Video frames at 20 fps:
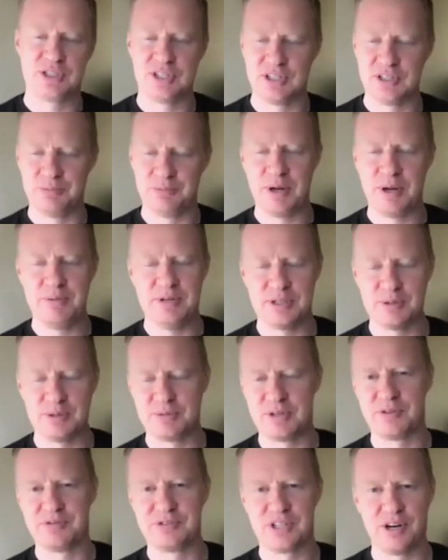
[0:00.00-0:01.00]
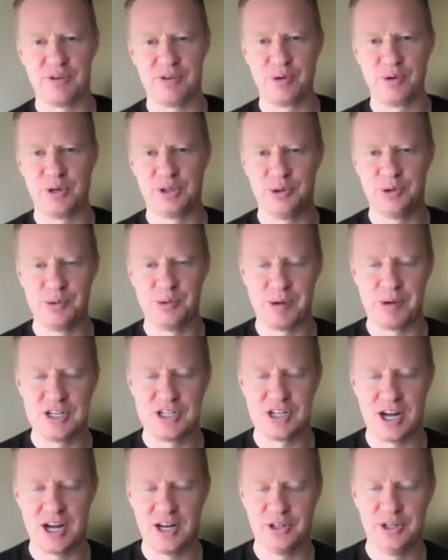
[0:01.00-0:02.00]
maybe some tough stuff went through in my
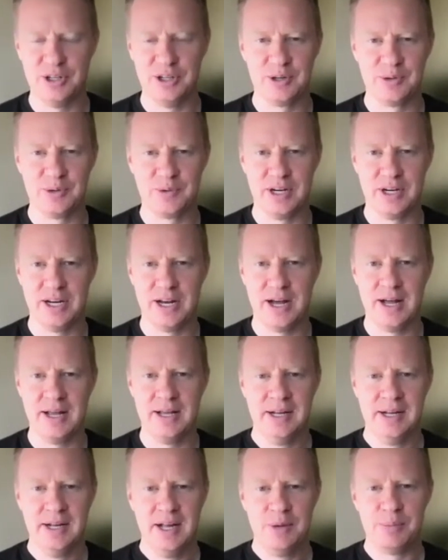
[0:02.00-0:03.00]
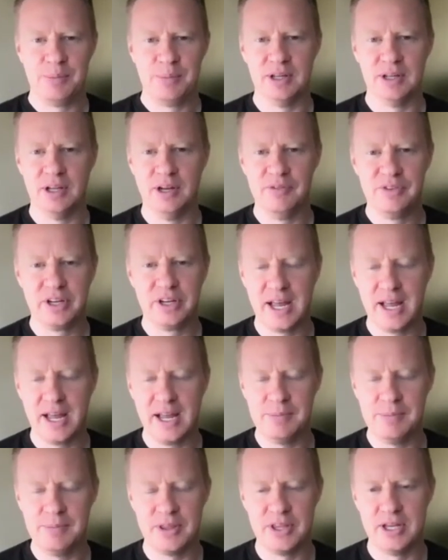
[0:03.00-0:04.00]
childhood and whatnot, but love the
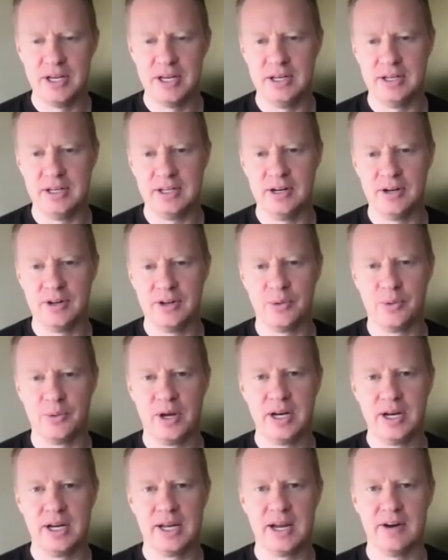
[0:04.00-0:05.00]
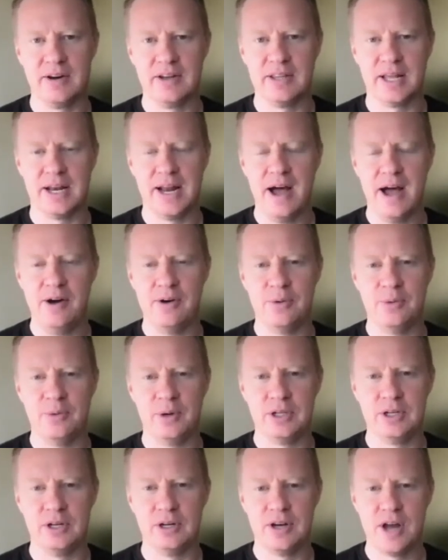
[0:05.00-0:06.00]
game. And then the way to carry that out
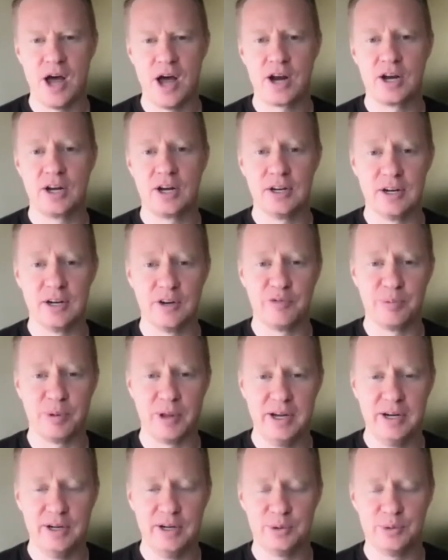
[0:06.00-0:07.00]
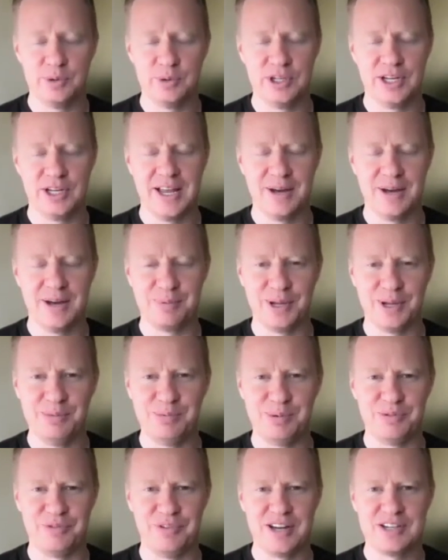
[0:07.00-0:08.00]
when you're not a good enough player, when you can't play
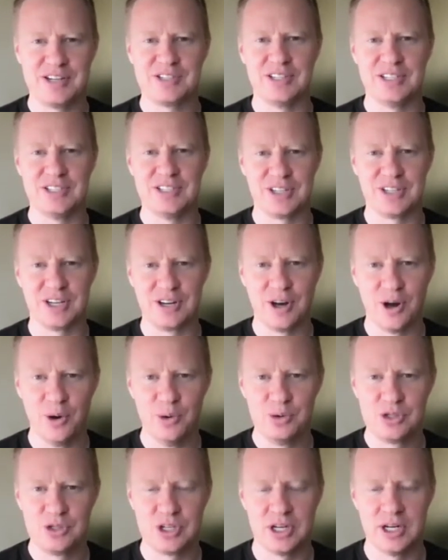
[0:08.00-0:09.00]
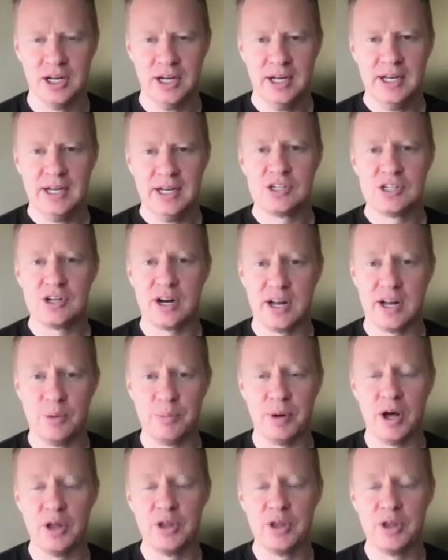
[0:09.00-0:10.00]
professionally, is to coach and try to help
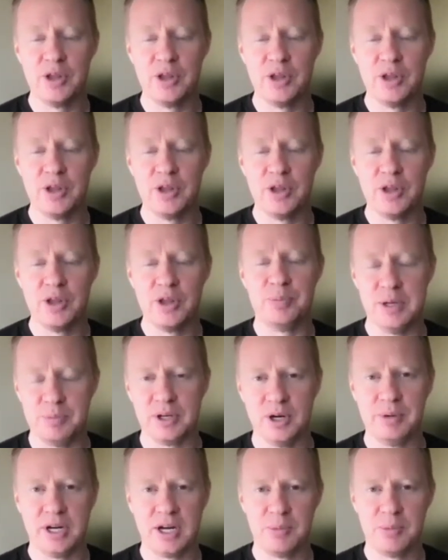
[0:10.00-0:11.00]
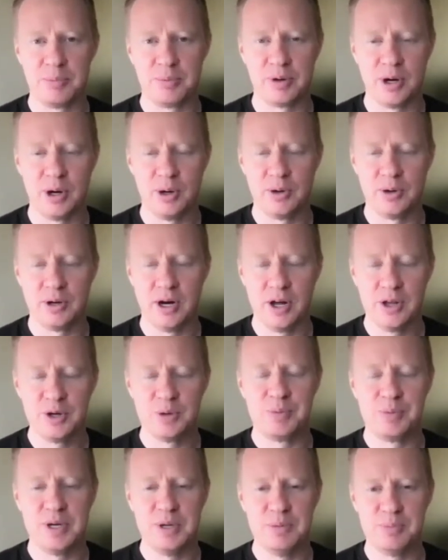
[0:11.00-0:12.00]
other people become a
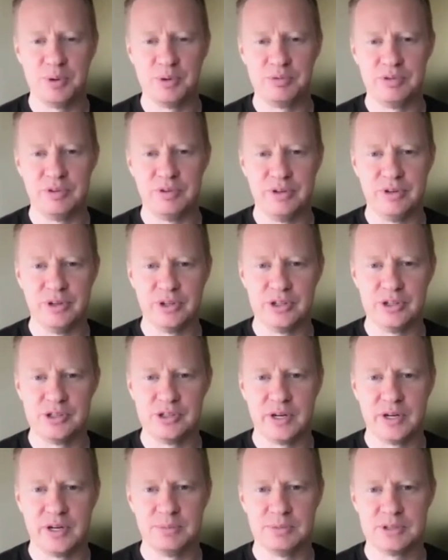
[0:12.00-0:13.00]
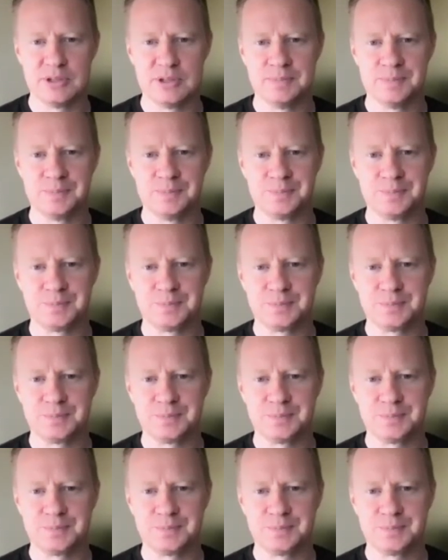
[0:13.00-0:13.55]
pro, or other people fulfill their dreams.